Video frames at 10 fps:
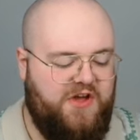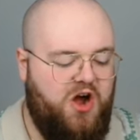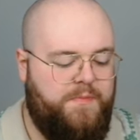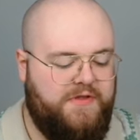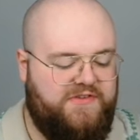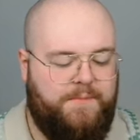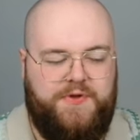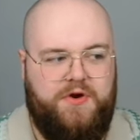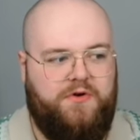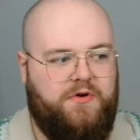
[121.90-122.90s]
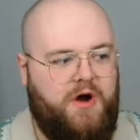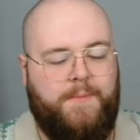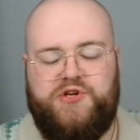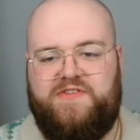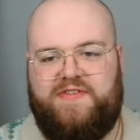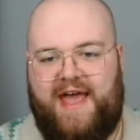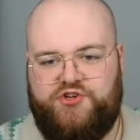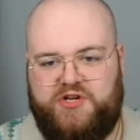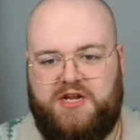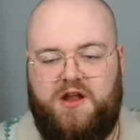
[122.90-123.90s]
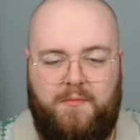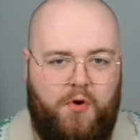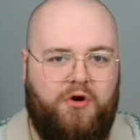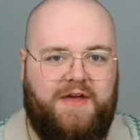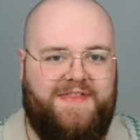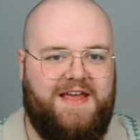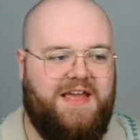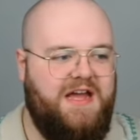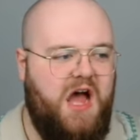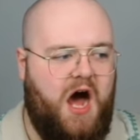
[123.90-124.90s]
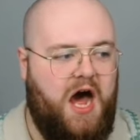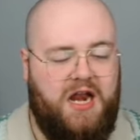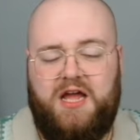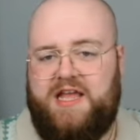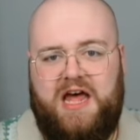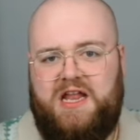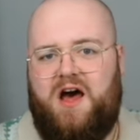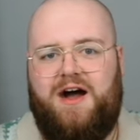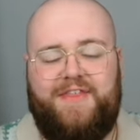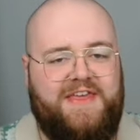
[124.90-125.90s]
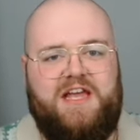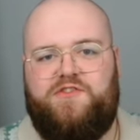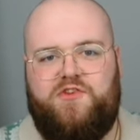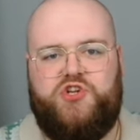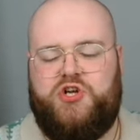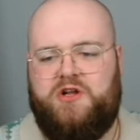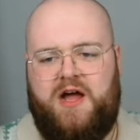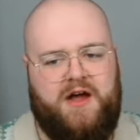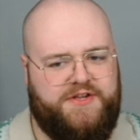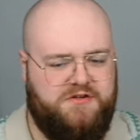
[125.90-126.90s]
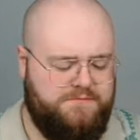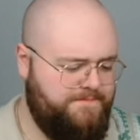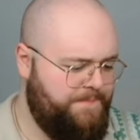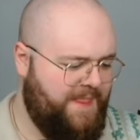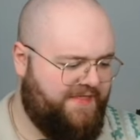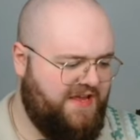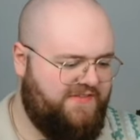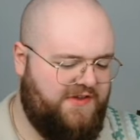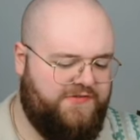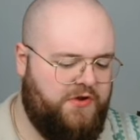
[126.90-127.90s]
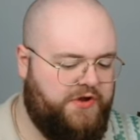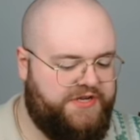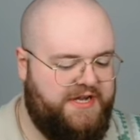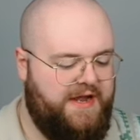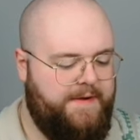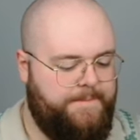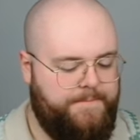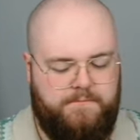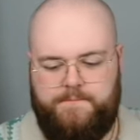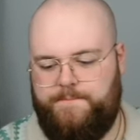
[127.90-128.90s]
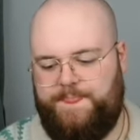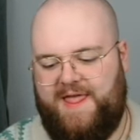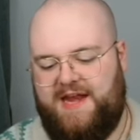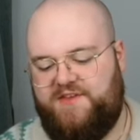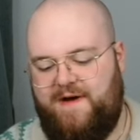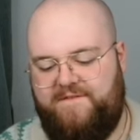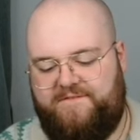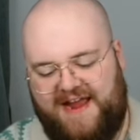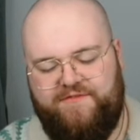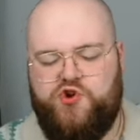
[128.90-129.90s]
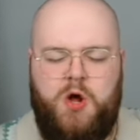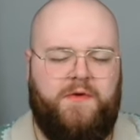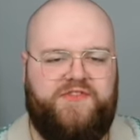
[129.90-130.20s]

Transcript: opens up your options in the extra deck a lot more, I think. I like it a lot. I think it's such a good card. I think it's so good. It is my favourite normal